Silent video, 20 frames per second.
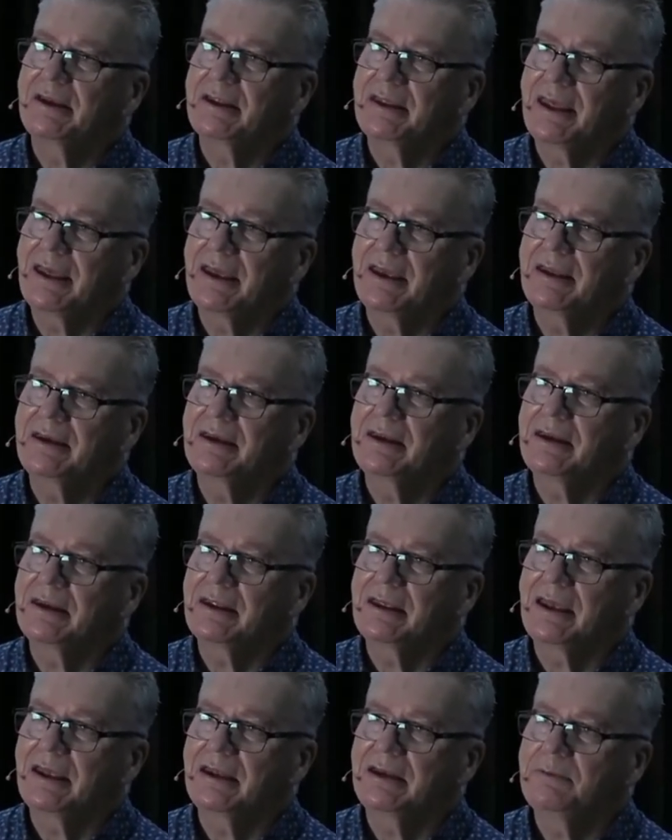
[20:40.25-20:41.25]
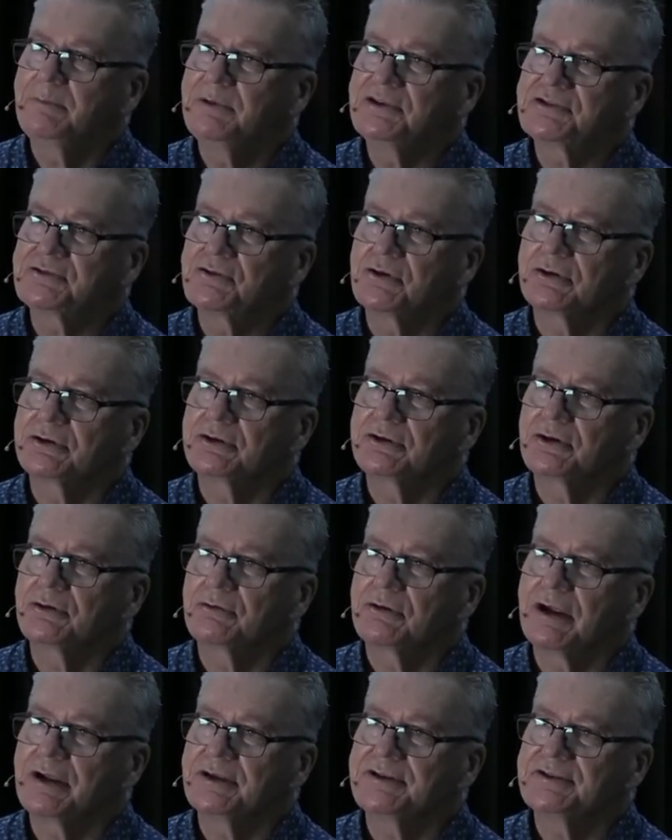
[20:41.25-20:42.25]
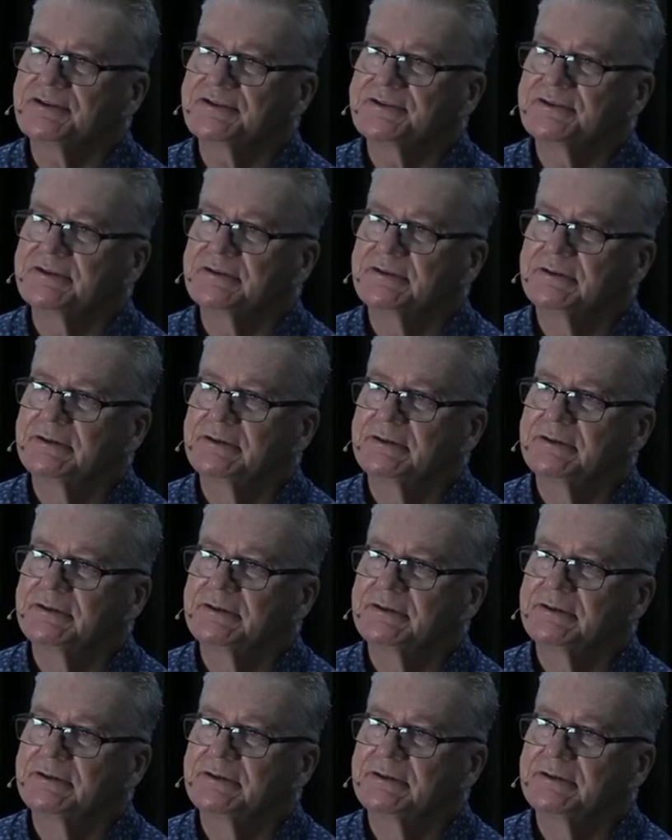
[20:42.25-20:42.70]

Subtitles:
again, and again to be strong and courageous?